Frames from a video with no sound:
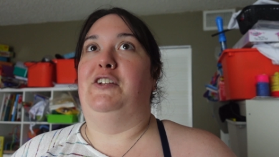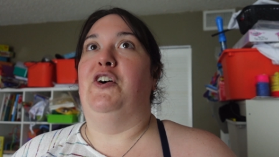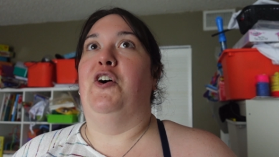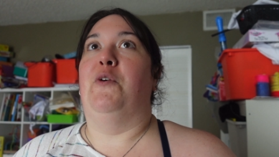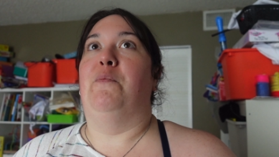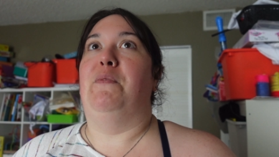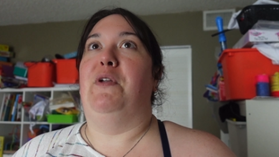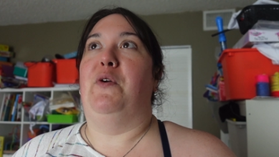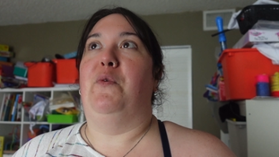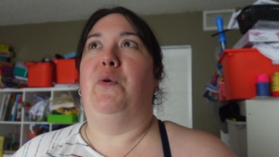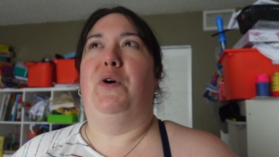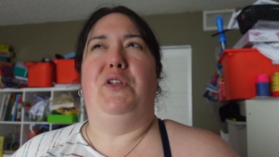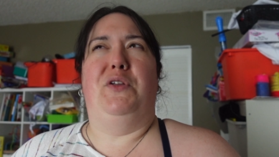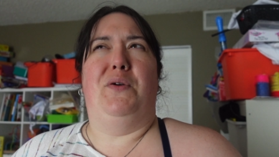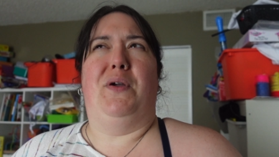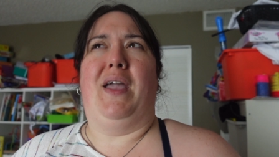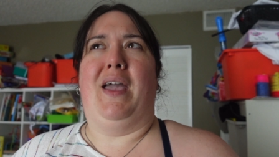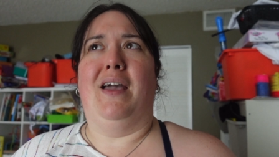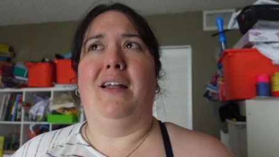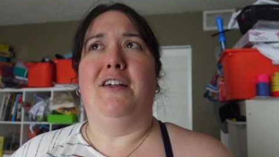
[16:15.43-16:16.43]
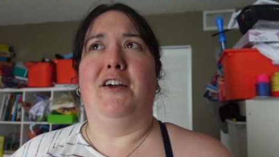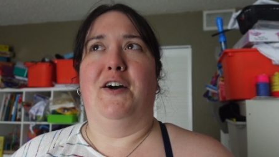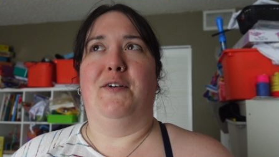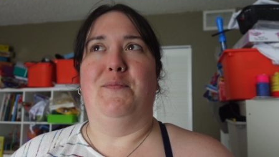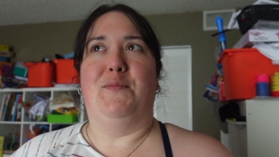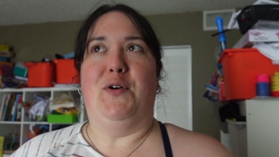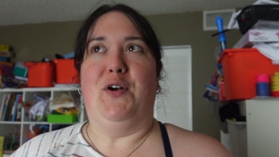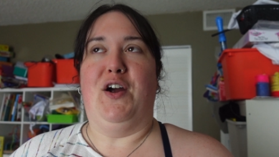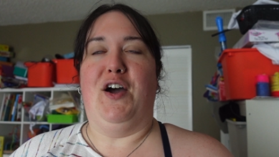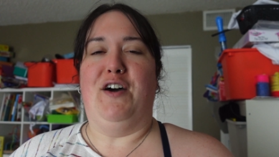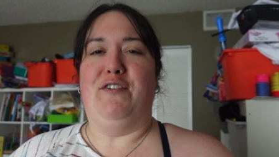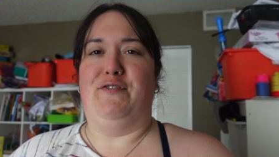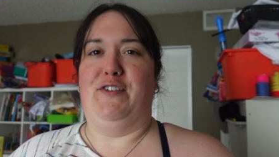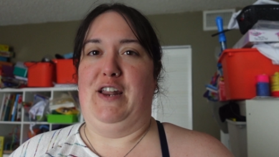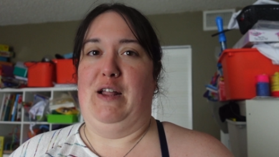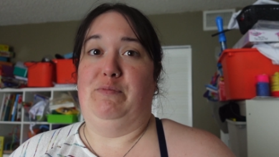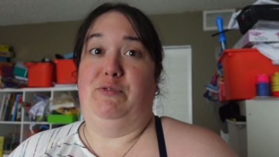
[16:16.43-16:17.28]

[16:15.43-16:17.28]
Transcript: told me, well, you can come more often.